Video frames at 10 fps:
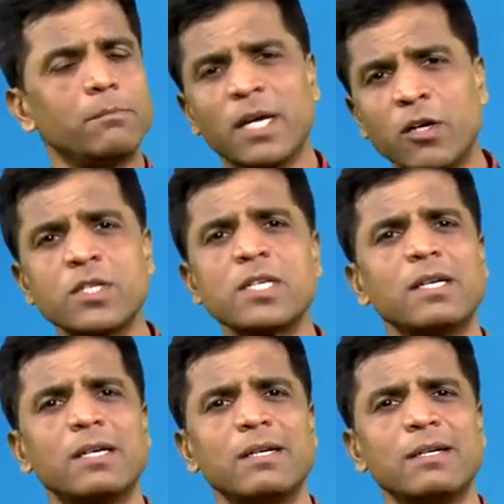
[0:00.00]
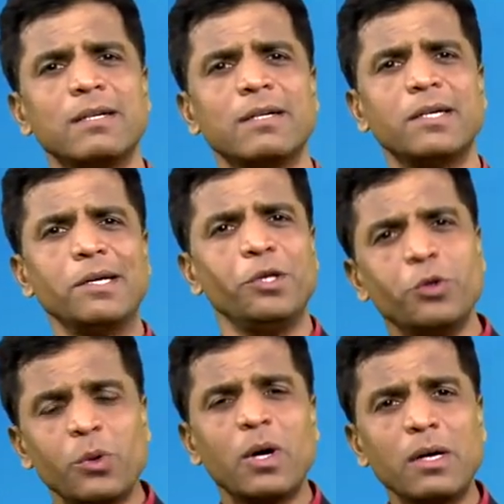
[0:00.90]
Because
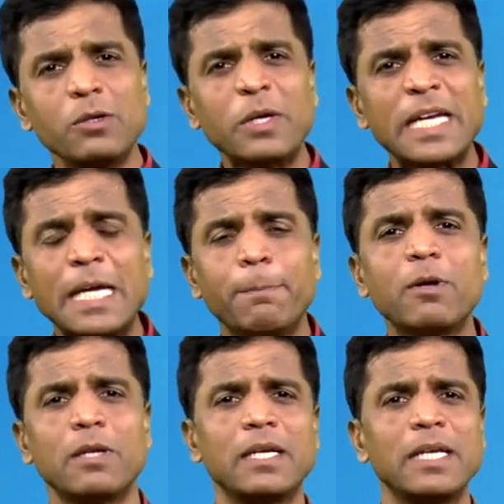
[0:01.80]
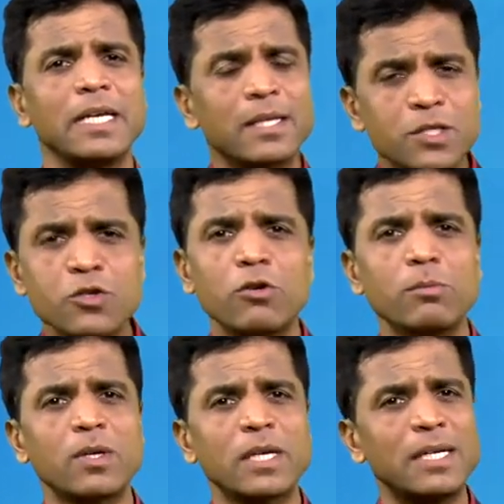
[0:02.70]
you have to keep on learning in the stock
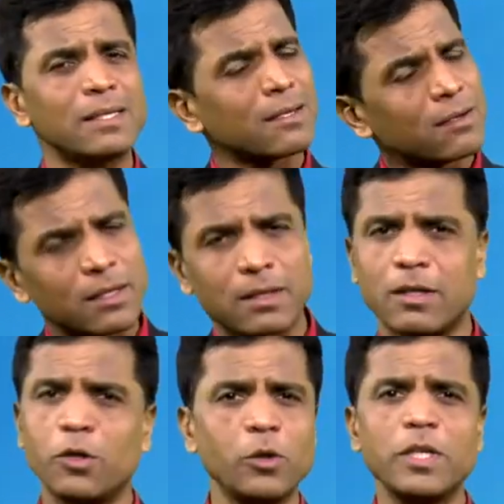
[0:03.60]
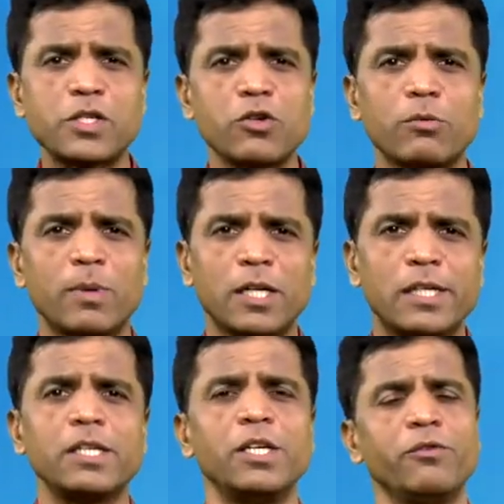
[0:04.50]
market, or not only stock
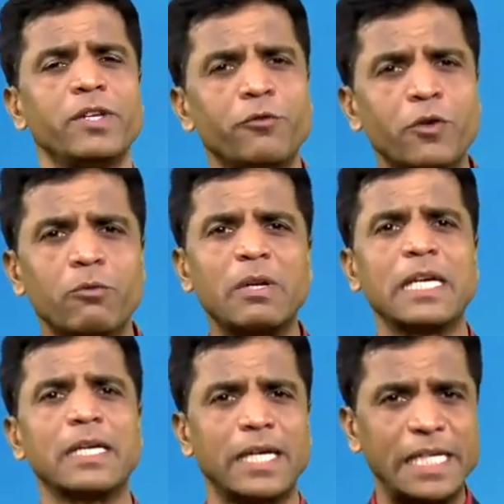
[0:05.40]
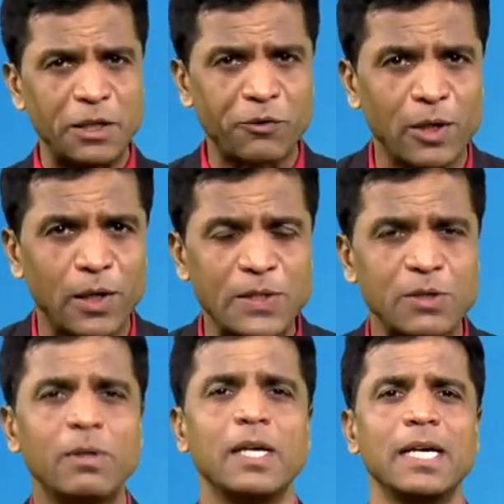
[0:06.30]
market, even if you are working in IT field
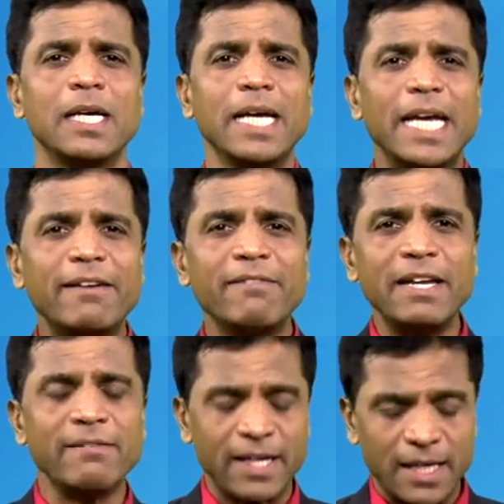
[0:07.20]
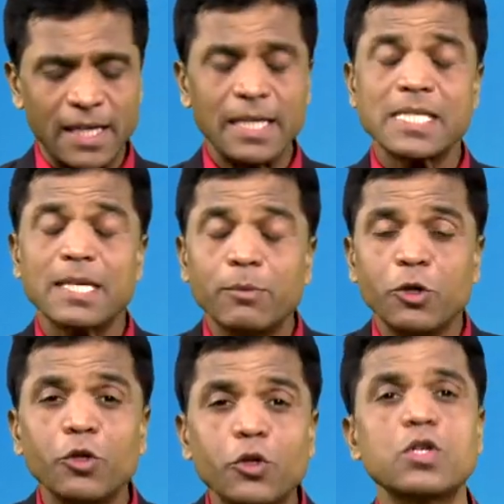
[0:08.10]
also, everywhere some
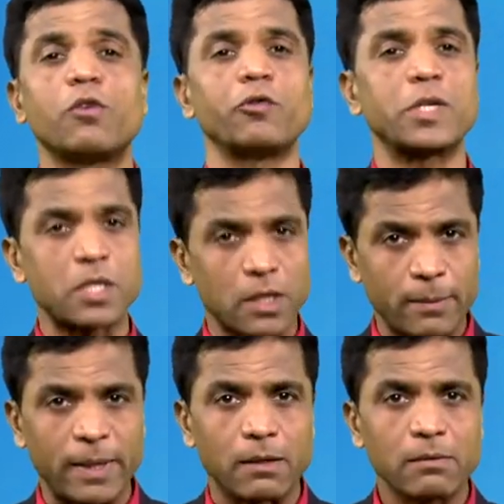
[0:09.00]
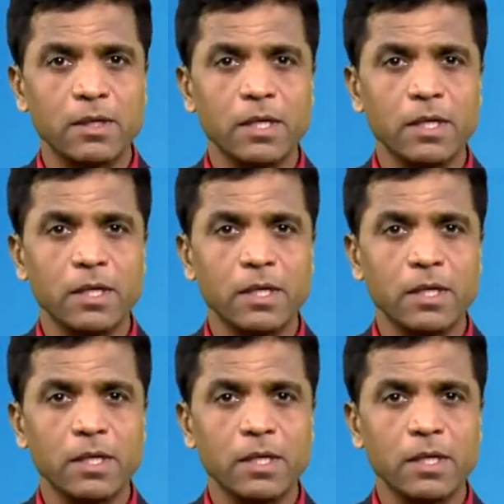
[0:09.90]
new softwares are coming.